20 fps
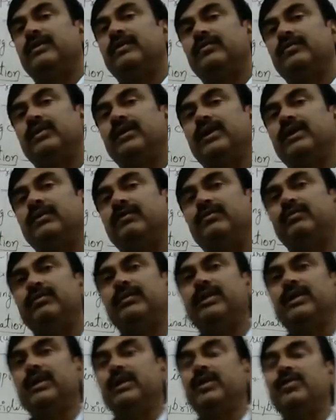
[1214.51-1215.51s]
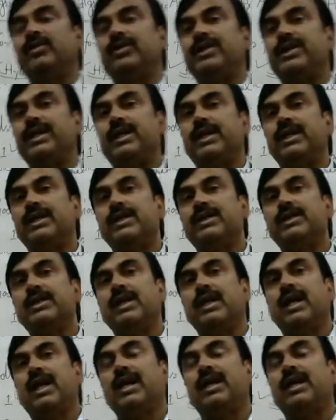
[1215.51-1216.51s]
the nutrients,
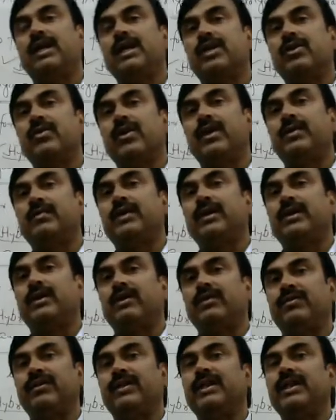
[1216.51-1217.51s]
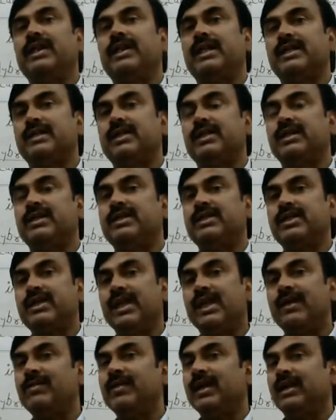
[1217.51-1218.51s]
and requirement of irrigation is
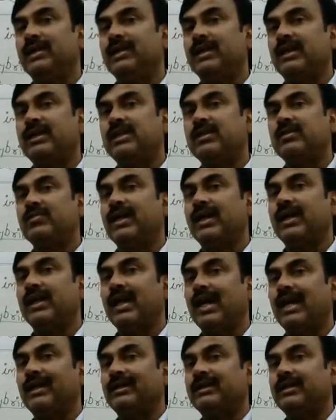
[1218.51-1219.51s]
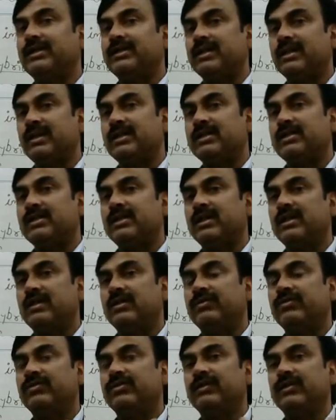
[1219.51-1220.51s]
same. That is why at the selection
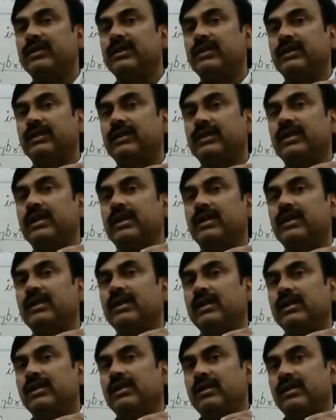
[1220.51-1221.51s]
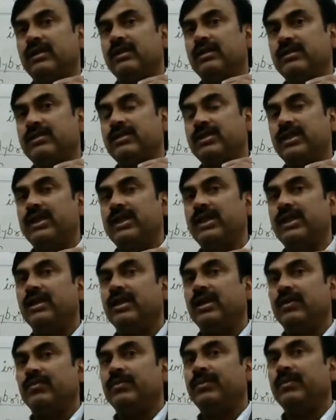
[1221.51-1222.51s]
of the seed,
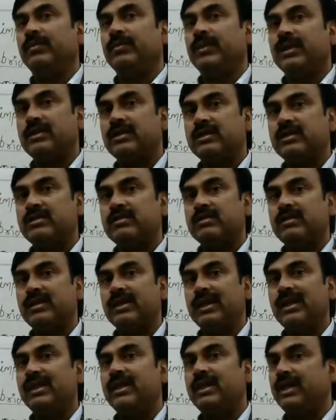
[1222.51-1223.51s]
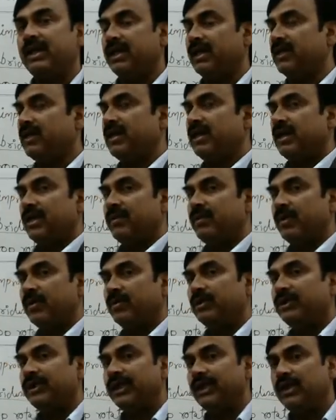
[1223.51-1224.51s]
we must take care
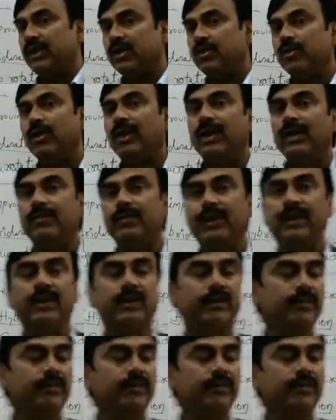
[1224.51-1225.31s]
about their requirement.